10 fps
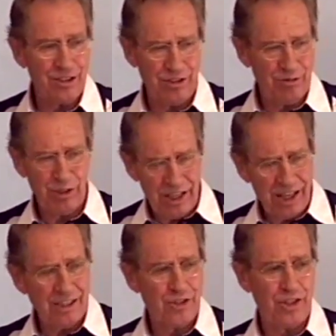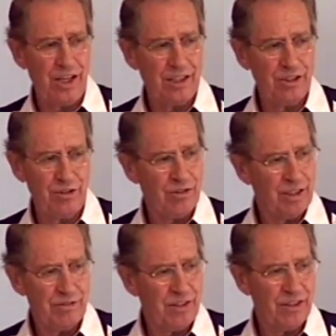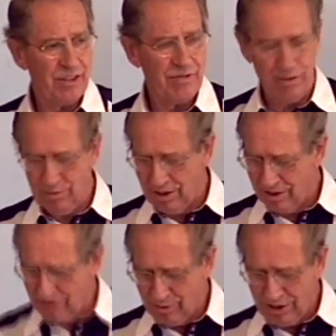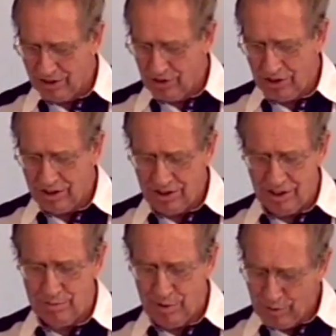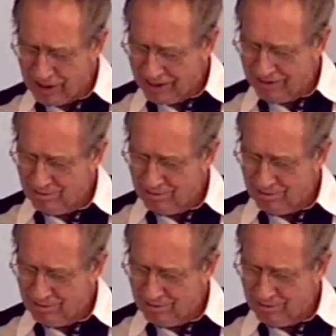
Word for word: We can't judge. Don't ever think for a minute that we can judge them. But we can,